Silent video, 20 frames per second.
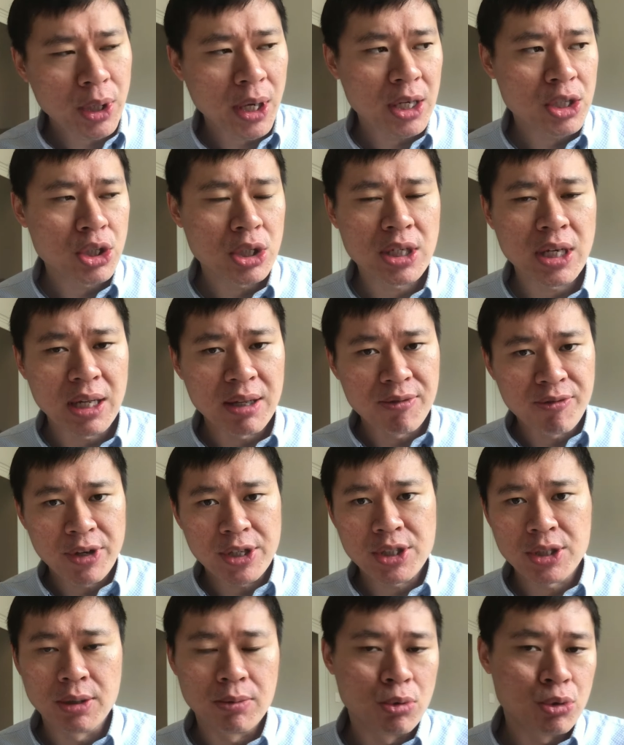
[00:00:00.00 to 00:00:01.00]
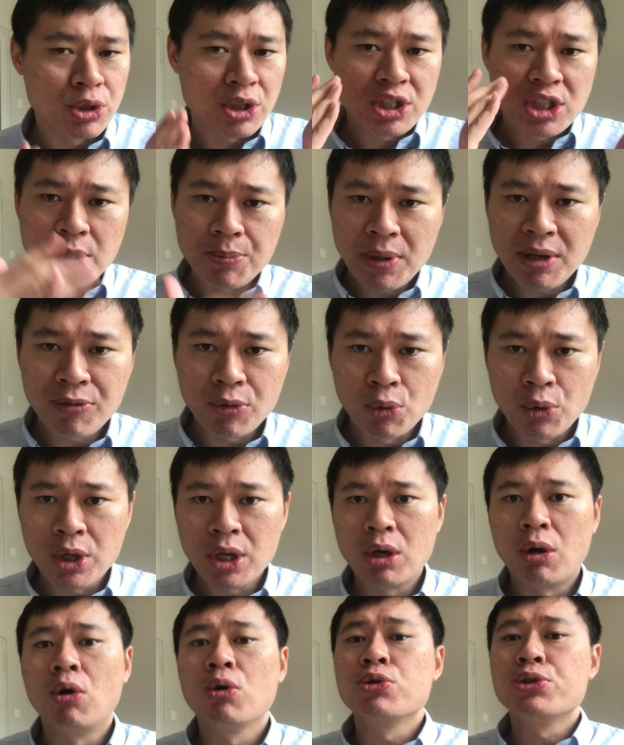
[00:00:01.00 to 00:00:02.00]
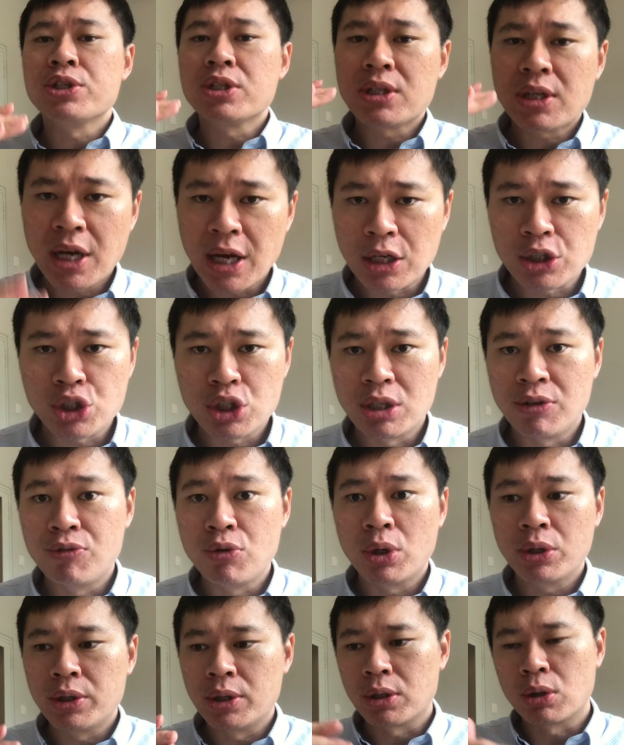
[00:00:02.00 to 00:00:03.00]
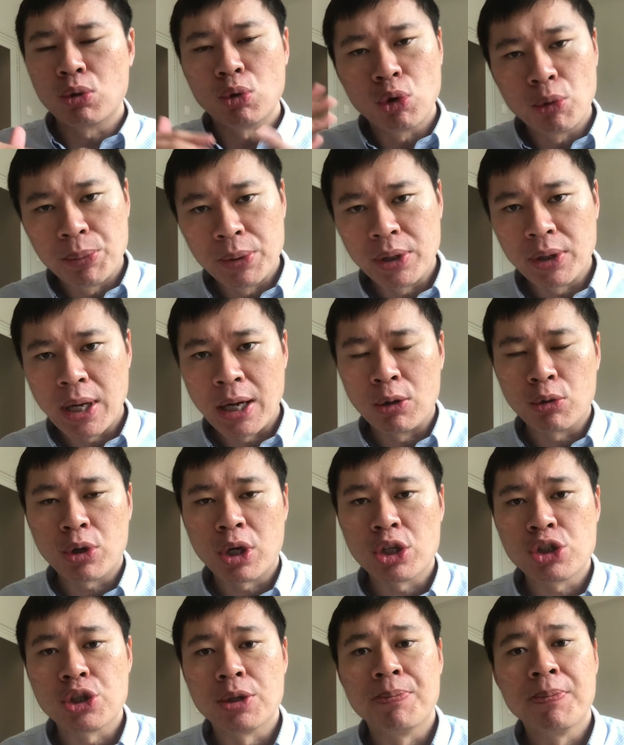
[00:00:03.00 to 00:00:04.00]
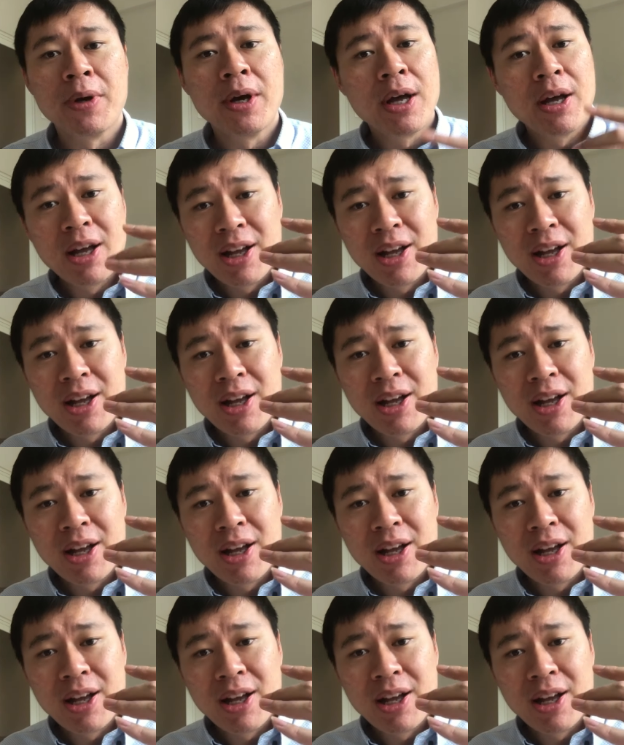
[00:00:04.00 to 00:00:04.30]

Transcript: can actually get invested using CPFOA or using cash if you're on a global allocation.